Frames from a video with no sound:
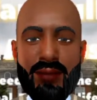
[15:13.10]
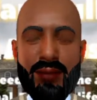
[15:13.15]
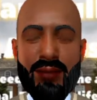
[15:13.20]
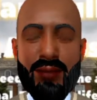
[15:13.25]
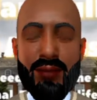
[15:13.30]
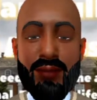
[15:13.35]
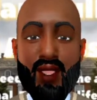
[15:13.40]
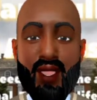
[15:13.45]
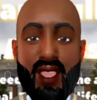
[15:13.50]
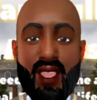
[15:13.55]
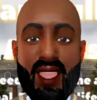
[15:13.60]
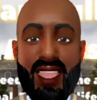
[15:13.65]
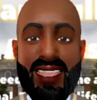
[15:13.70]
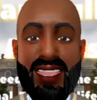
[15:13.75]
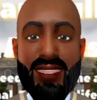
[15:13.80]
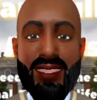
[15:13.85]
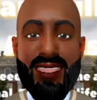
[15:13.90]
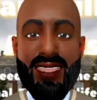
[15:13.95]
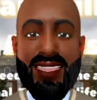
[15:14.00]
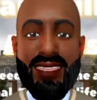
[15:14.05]
All right.
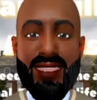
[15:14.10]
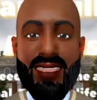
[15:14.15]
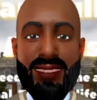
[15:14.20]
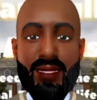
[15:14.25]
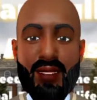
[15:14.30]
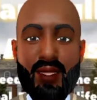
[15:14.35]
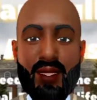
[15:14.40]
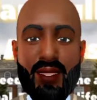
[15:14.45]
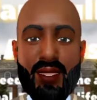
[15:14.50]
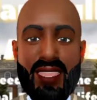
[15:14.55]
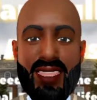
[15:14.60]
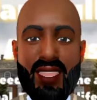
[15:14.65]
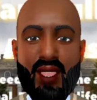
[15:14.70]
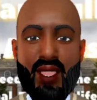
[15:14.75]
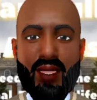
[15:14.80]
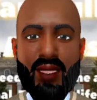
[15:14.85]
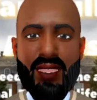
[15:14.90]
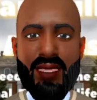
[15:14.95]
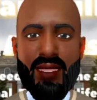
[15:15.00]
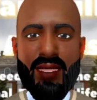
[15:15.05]
That is, spin
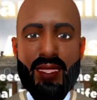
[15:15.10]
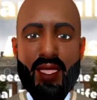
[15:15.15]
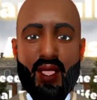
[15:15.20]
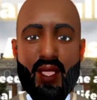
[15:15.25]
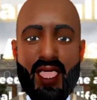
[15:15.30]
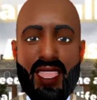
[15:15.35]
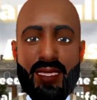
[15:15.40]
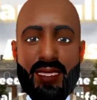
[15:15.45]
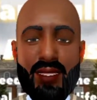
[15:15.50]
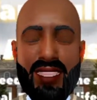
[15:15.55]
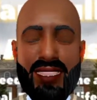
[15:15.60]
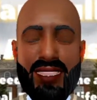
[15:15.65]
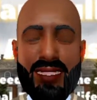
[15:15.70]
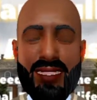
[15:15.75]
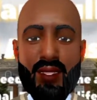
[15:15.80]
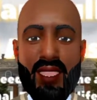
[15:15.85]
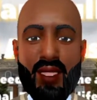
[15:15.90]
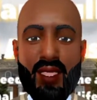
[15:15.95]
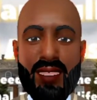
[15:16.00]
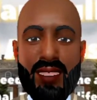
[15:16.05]
off is a process
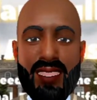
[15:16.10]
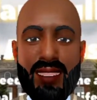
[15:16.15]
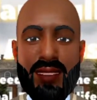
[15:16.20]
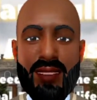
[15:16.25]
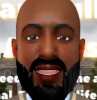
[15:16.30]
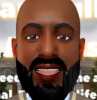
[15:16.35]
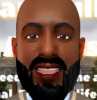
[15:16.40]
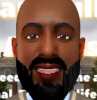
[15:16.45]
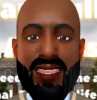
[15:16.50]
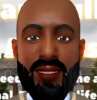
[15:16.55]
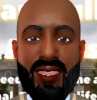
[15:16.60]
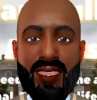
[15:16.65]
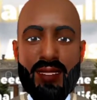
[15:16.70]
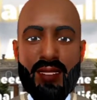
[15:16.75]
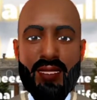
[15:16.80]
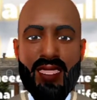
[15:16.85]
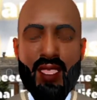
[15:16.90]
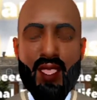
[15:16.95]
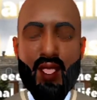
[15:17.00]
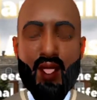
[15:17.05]
by which a business
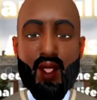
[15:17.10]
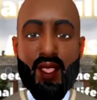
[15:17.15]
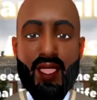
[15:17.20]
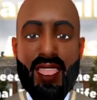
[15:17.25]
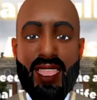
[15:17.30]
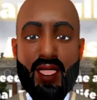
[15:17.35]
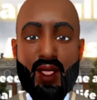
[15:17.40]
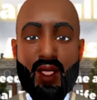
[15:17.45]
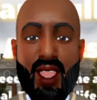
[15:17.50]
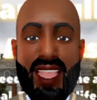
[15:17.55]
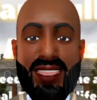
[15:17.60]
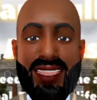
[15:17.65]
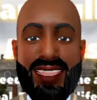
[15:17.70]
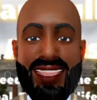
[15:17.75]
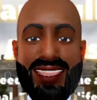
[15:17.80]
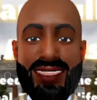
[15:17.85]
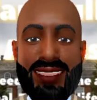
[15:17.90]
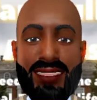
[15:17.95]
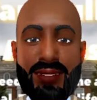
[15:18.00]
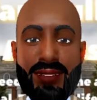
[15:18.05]
owned by one
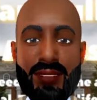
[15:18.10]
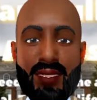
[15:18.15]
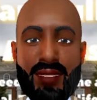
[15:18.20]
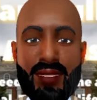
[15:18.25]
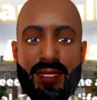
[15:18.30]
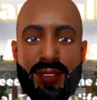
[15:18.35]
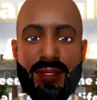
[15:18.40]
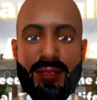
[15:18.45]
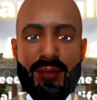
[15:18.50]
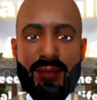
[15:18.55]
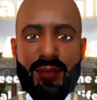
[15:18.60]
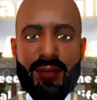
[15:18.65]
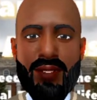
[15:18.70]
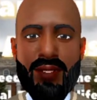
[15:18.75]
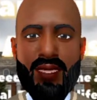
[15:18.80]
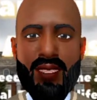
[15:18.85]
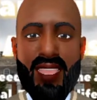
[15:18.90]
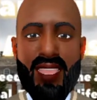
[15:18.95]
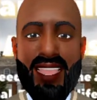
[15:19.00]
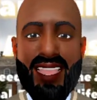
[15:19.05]
entity
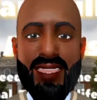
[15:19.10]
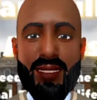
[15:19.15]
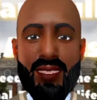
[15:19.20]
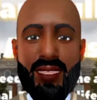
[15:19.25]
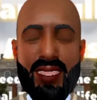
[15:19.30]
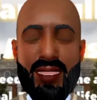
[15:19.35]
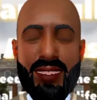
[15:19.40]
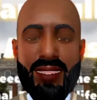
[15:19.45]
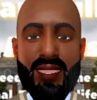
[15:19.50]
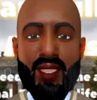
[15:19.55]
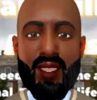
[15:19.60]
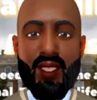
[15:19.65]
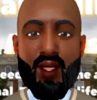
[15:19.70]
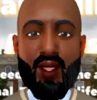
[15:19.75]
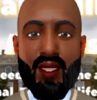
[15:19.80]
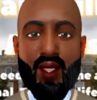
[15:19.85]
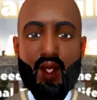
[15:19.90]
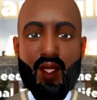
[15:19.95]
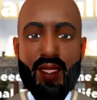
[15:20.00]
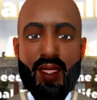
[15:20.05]
divides into two or
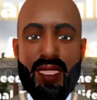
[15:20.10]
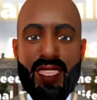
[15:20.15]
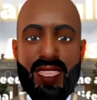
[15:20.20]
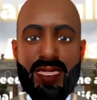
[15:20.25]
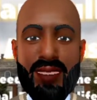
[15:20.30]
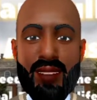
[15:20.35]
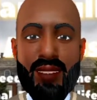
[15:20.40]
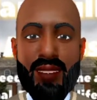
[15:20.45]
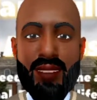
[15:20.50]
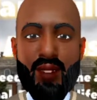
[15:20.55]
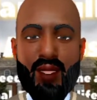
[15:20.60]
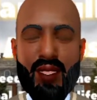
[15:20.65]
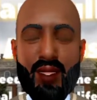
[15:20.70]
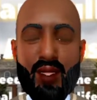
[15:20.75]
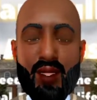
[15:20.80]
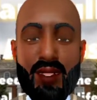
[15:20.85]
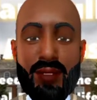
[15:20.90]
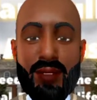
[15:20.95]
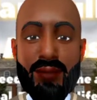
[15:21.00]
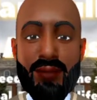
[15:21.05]
more businesses,
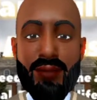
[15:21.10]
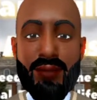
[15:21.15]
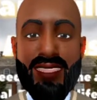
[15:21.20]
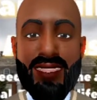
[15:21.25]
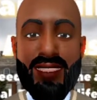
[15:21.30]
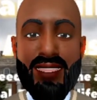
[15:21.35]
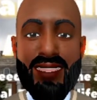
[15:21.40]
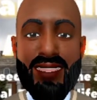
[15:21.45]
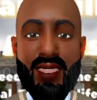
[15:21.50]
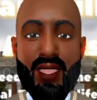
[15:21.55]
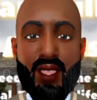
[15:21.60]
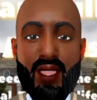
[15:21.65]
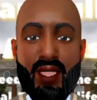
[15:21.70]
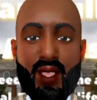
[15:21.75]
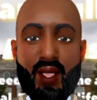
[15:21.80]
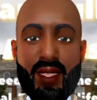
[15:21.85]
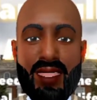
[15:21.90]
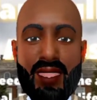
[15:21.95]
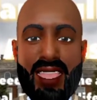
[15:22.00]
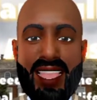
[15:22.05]
each
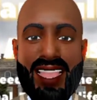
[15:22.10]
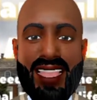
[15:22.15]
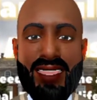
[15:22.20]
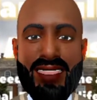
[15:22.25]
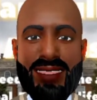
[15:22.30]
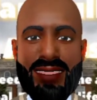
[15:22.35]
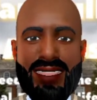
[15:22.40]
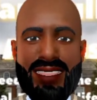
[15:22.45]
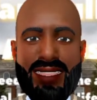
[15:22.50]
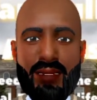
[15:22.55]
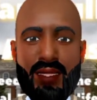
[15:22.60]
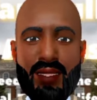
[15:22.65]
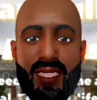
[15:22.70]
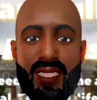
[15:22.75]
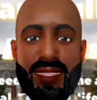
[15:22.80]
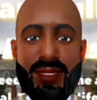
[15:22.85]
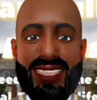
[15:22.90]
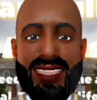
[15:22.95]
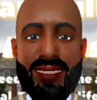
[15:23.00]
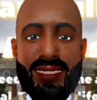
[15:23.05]
owned by a different
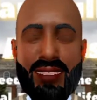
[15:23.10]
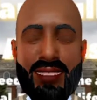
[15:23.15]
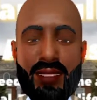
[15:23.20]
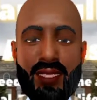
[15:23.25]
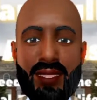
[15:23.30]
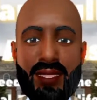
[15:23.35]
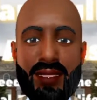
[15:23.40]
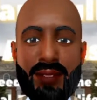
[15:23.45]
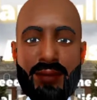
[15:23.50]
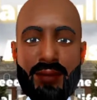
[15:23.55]
entity.